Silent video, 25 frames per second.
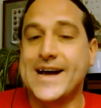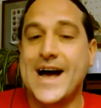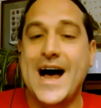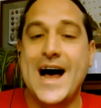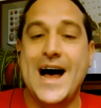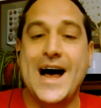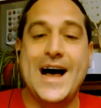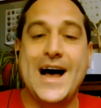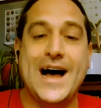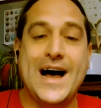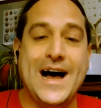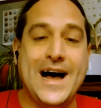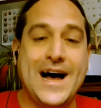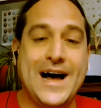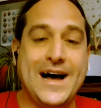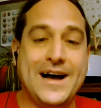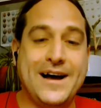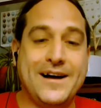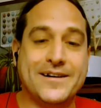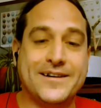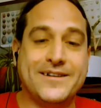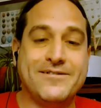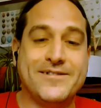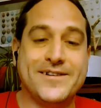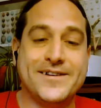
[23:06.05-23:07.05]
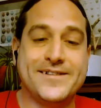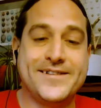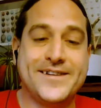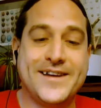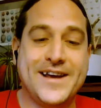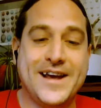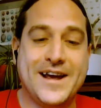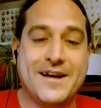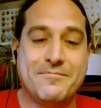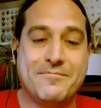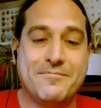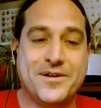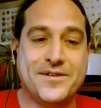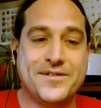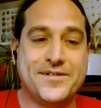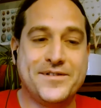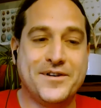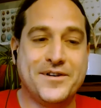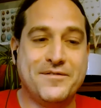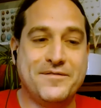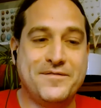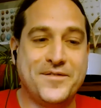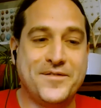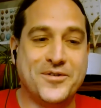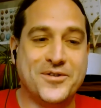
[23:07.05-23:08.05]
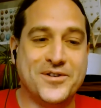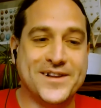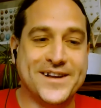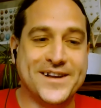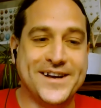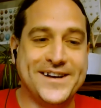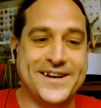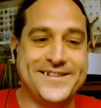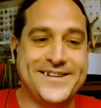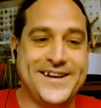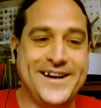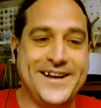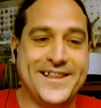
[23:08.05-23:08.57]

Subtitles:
ha ha, Chris Gamble's so foolish.